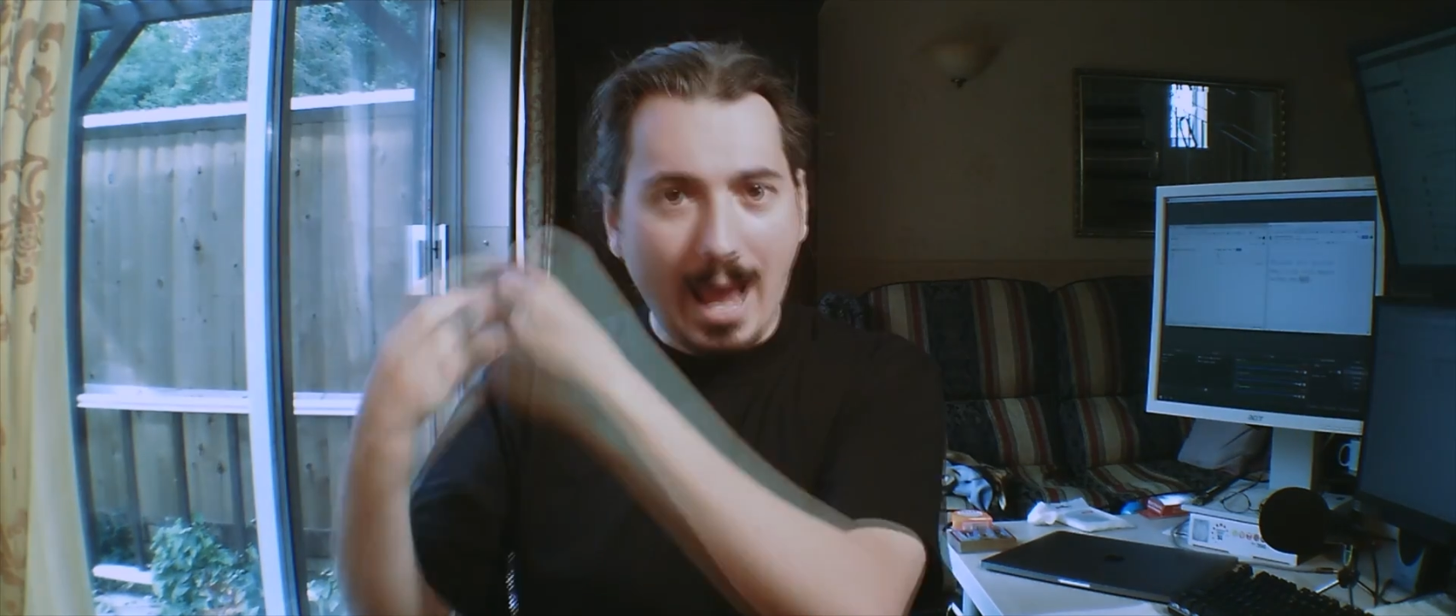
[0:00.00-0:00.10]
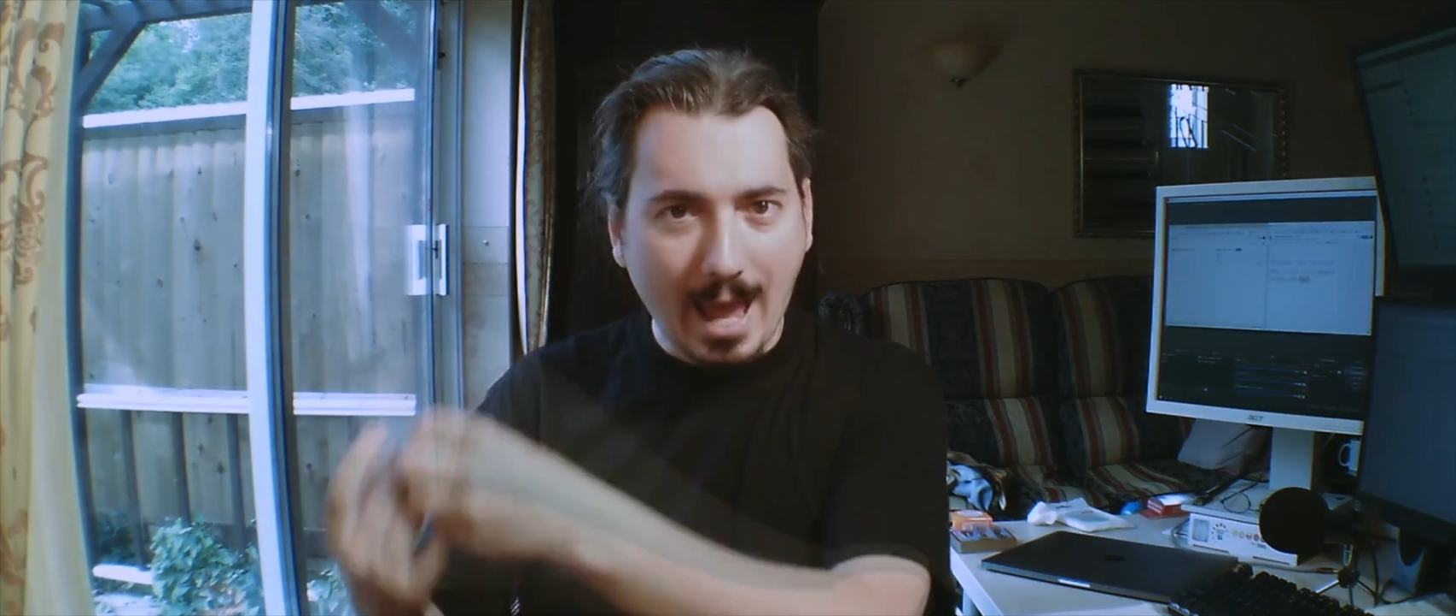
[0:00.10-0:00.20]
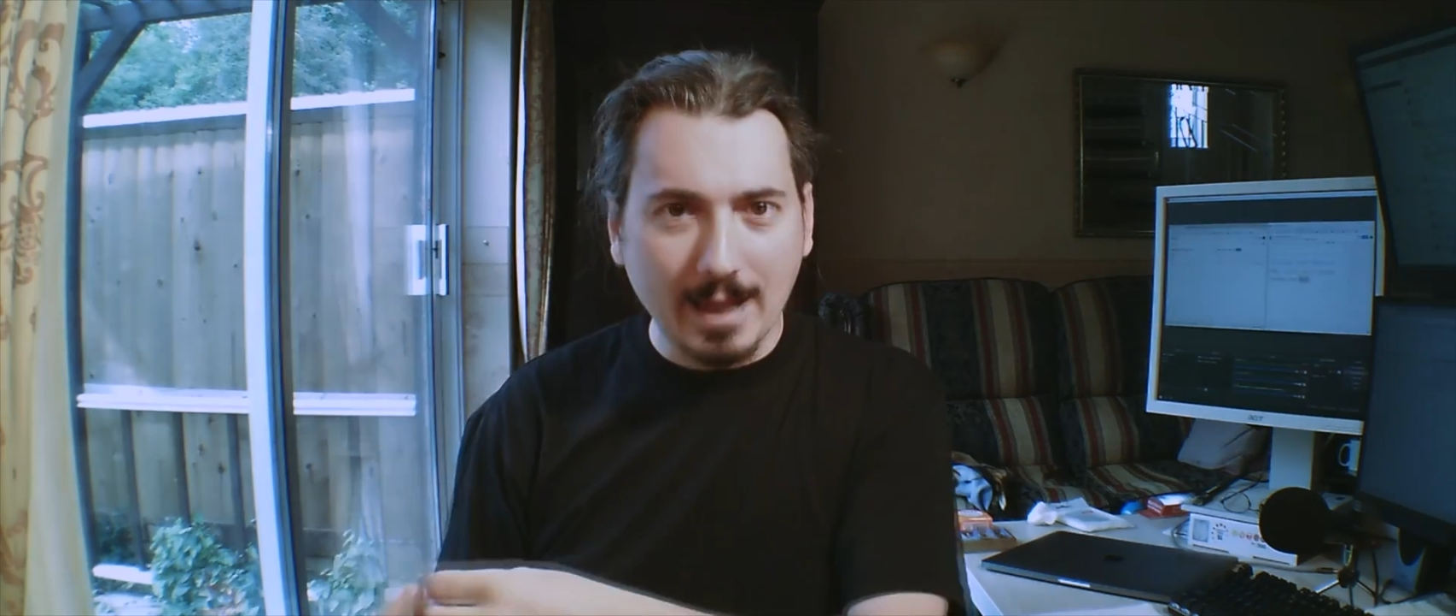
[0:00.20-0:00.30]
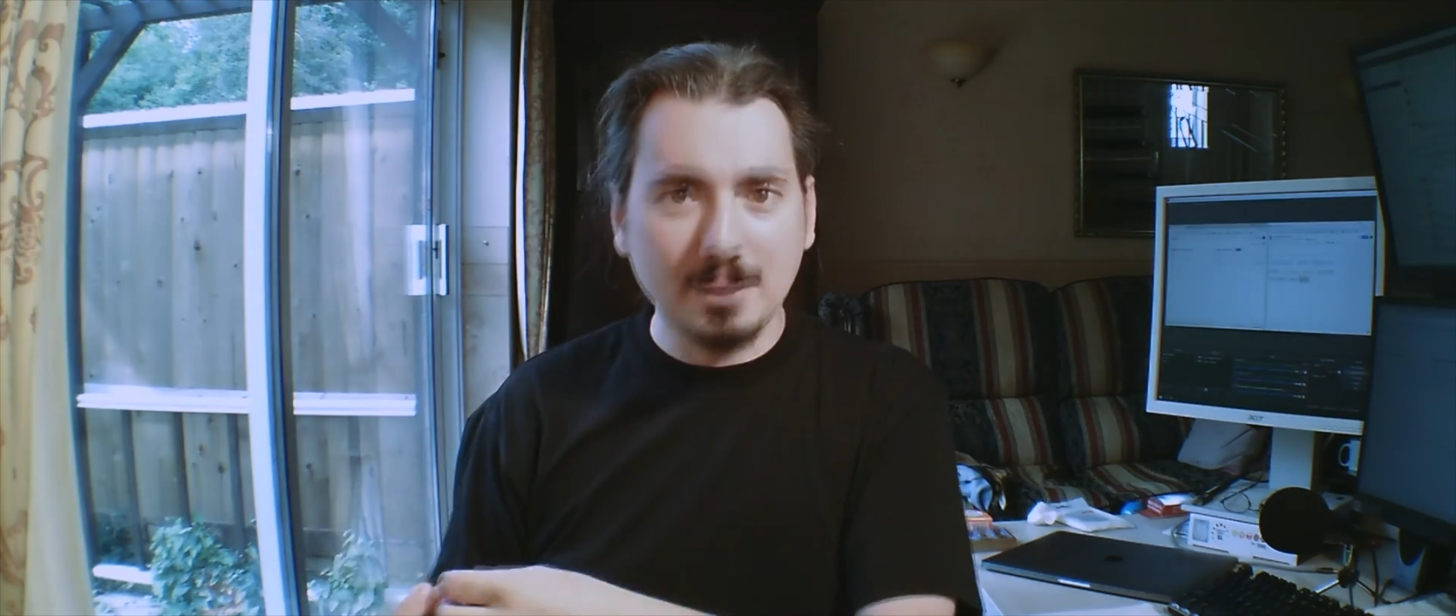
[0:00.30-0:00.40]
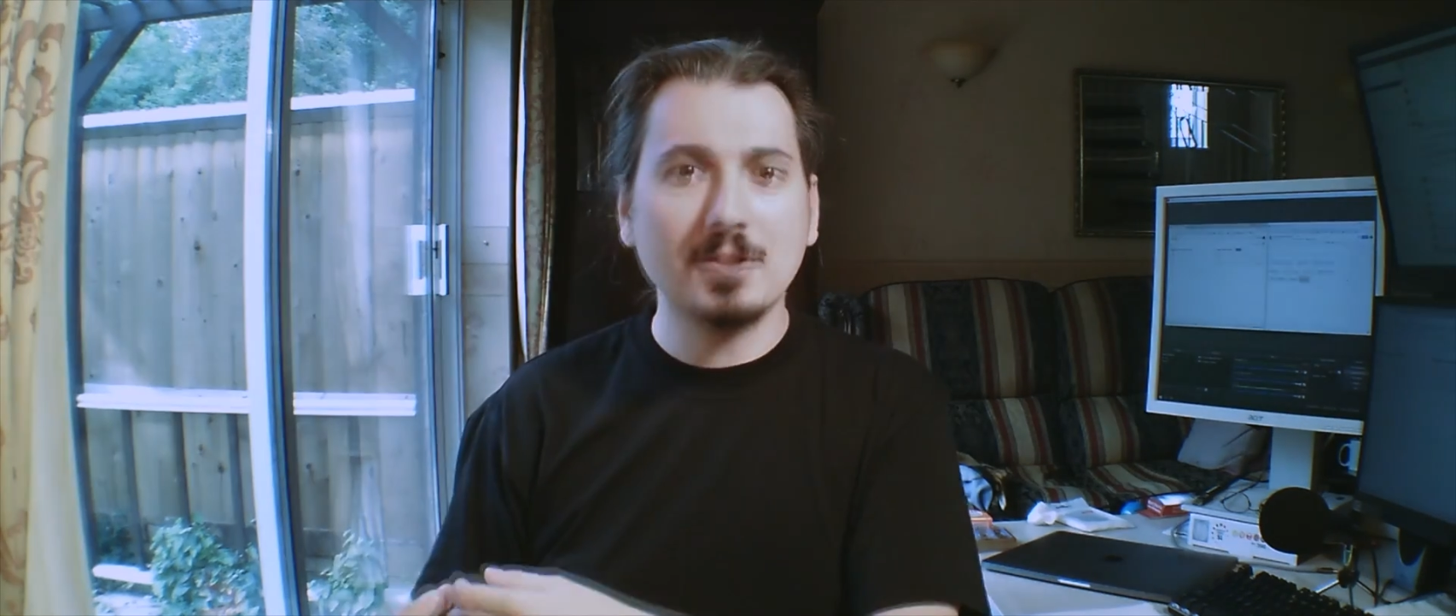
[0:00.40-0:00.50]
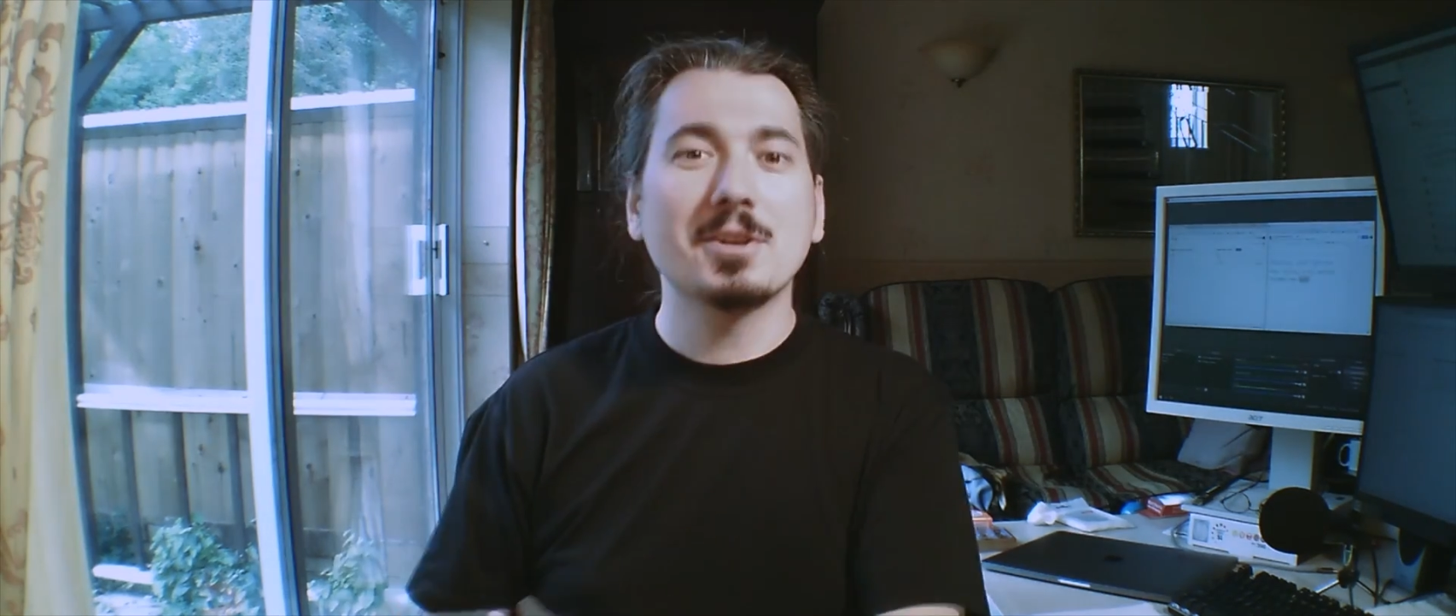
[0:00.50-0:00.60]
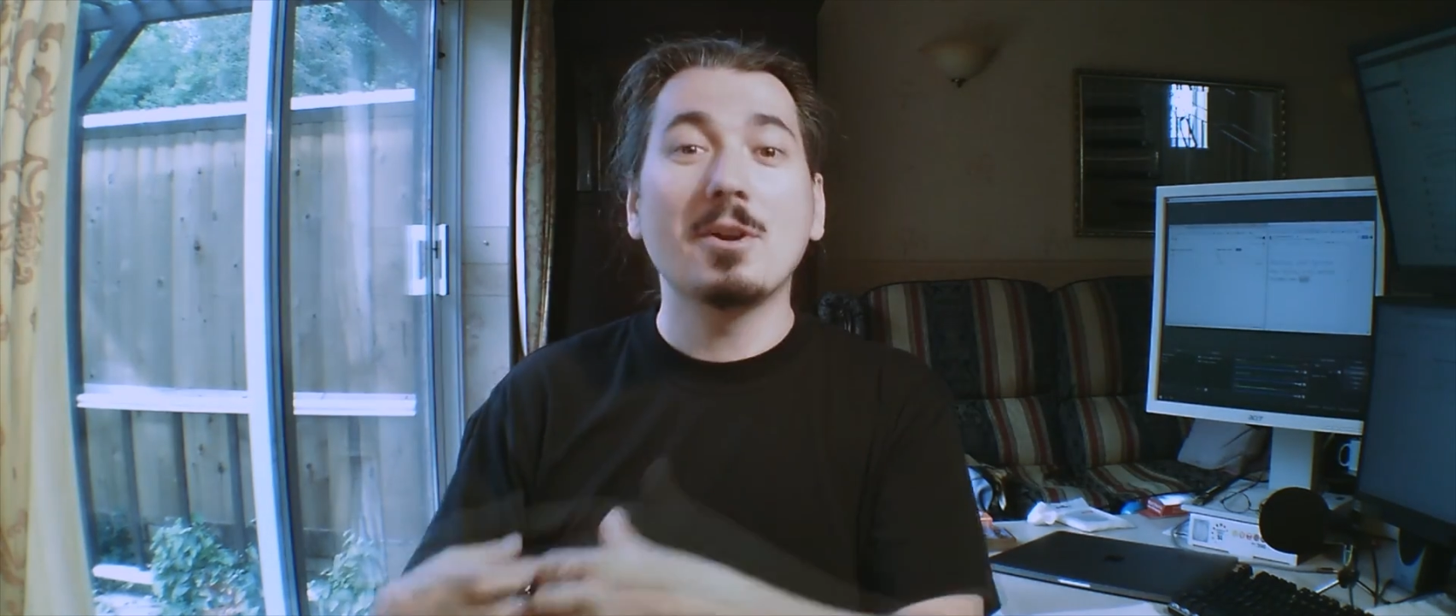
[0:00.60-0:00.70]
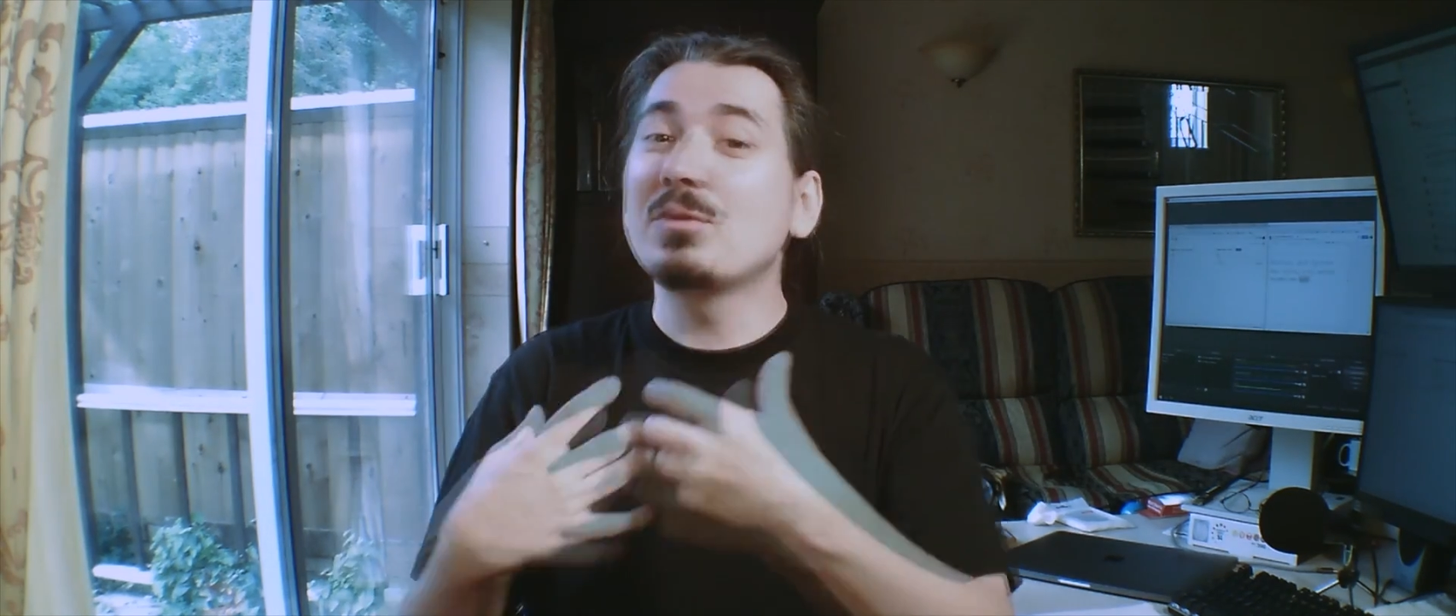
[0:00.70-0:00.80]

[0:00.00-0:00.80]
hand